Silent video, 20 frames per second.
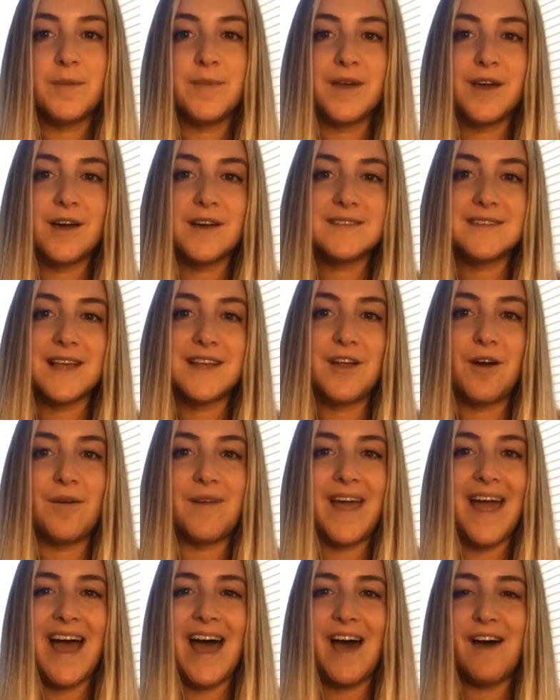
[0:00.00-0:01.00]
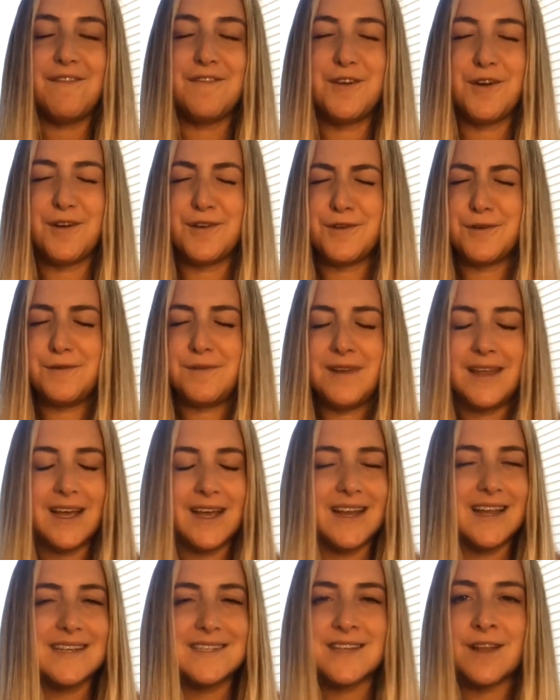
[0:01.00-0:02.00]
because I don't have your
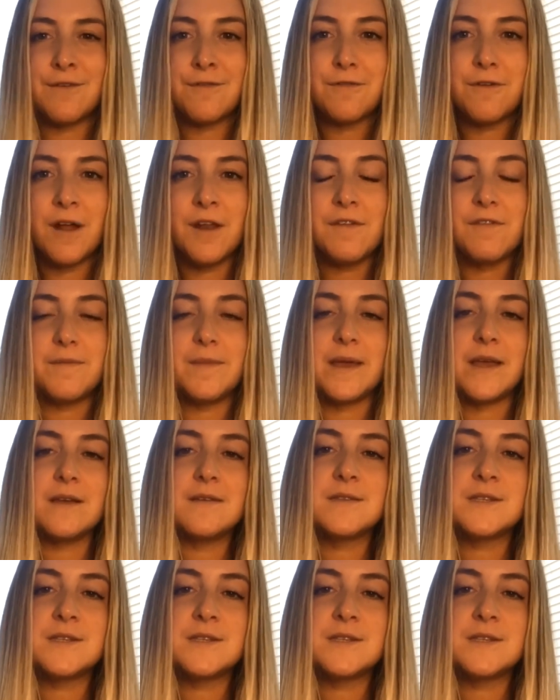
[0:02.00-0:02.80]
uniqueness in front of me.